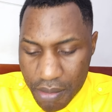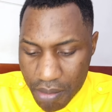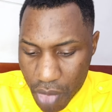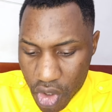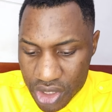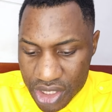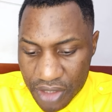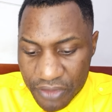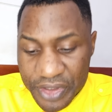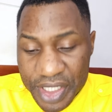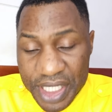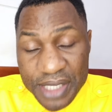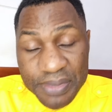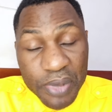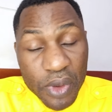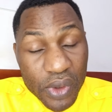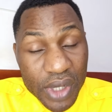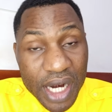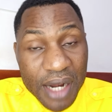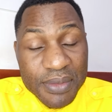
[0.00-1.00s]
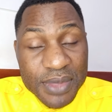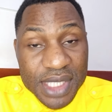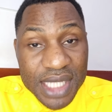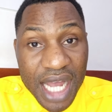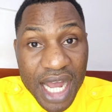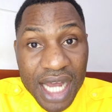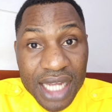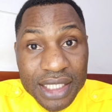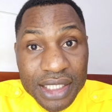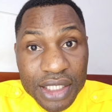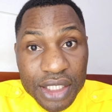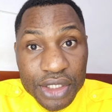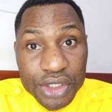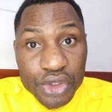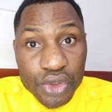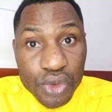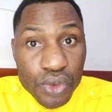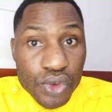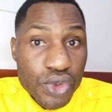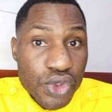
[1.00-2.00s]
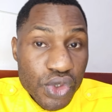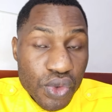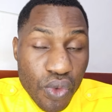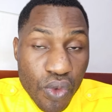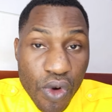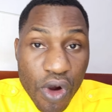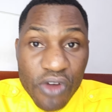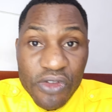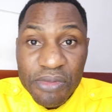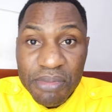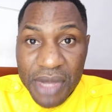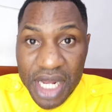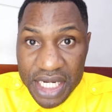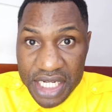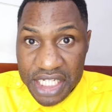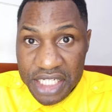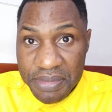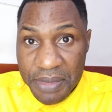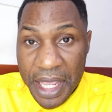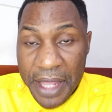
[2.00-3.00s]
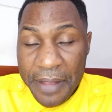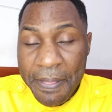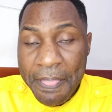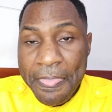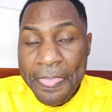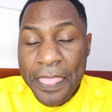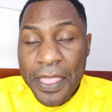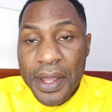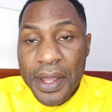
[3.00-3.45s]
Most of these programs at the Toulouse School of Management,